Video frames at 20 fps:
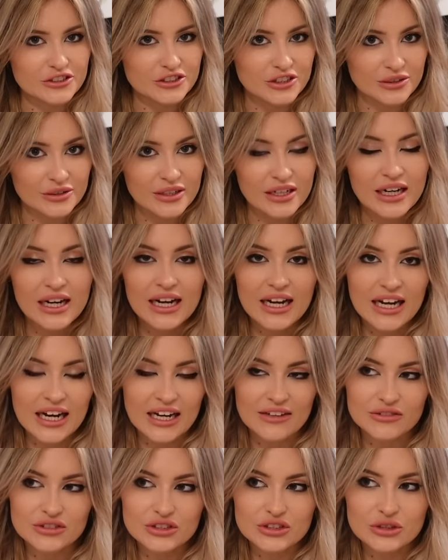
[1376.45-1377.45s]
So
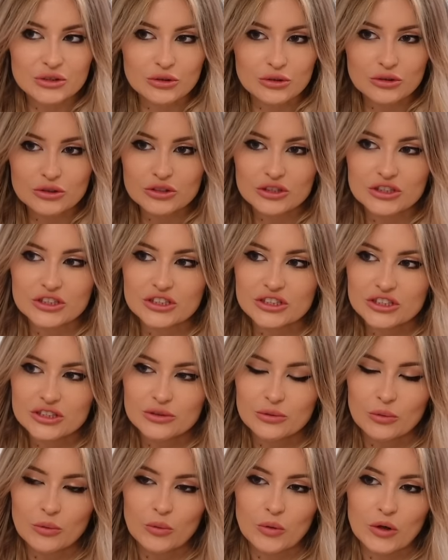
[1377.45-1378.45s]
I've just ordered
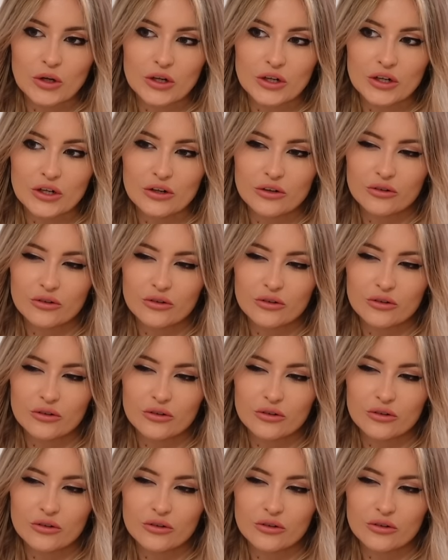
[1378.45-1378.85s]
one,